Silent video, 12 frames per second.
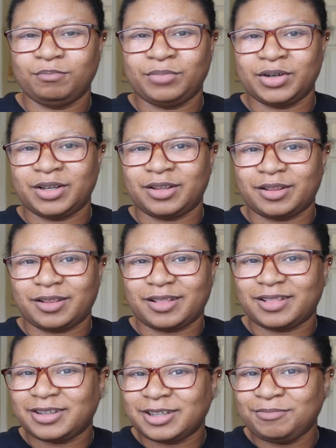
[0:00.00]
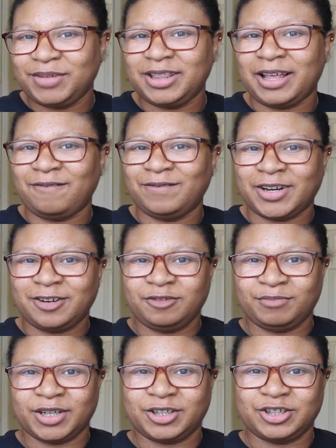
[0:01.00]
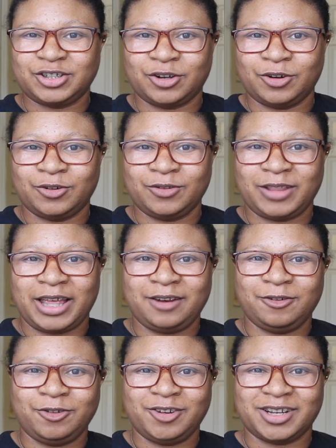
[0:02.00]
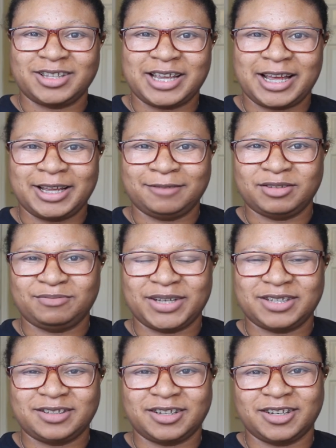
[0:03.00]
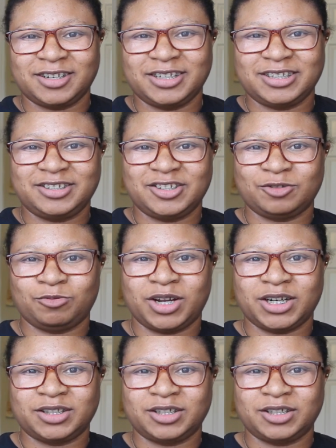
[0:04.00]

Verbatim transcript: but to me that very much showed that New York Times bestseller list just wanted